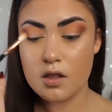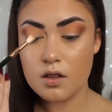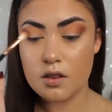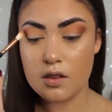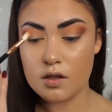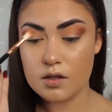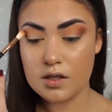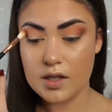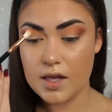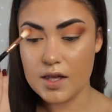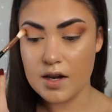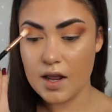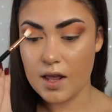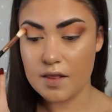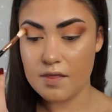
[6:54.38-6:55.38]
the
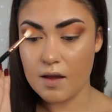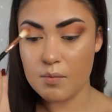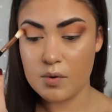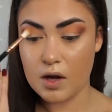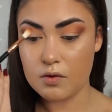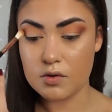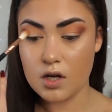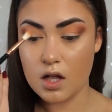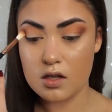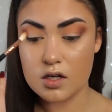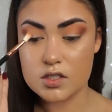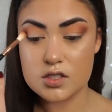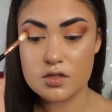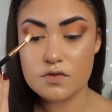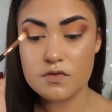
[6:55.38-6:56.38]
lid and that brown
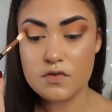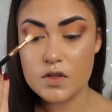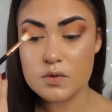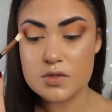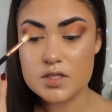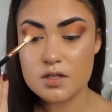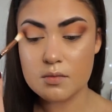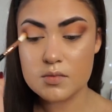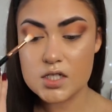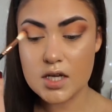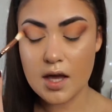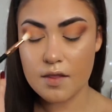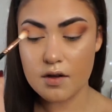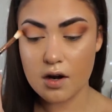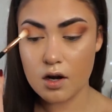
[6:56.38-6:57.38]
color to fuse them
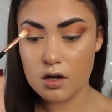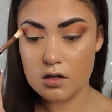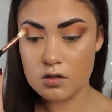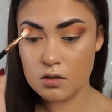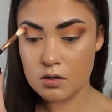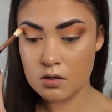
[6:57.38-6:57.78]
together.